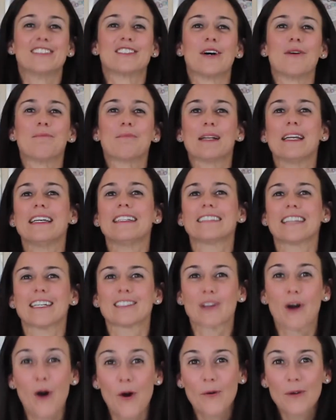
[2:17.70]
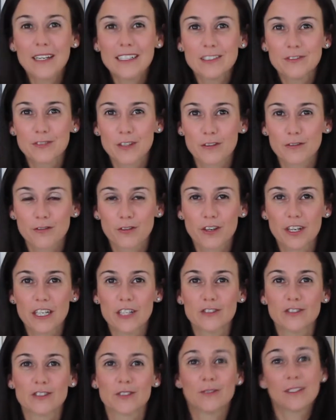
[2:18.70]
So please, as always, feel
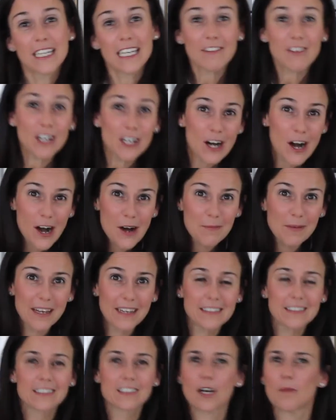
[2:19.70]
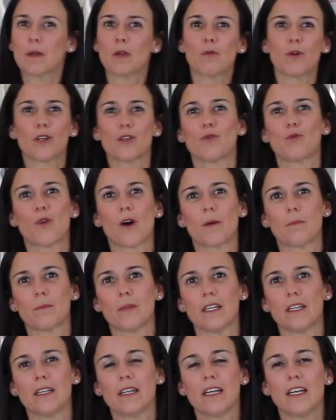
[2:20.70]
free to leave a comment. Tell me what you
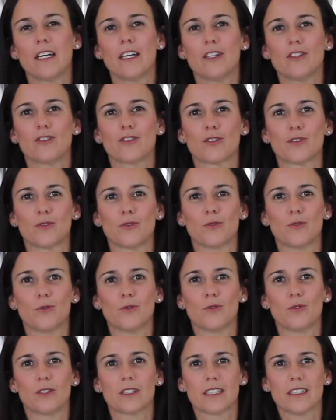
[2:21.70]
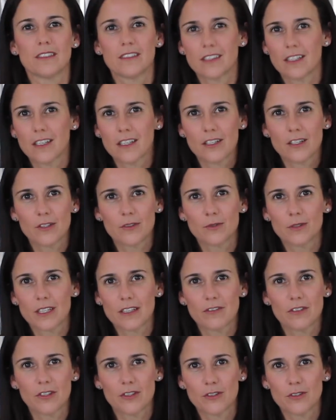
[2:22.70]
want me to continue
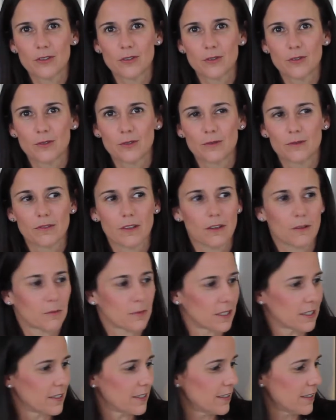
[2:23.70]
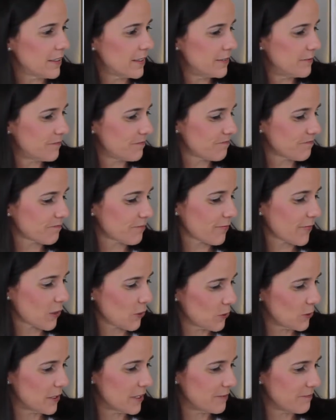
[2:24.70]
giving you. Oh my God.
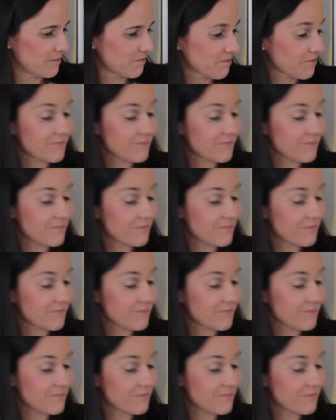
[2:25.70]
Hold on.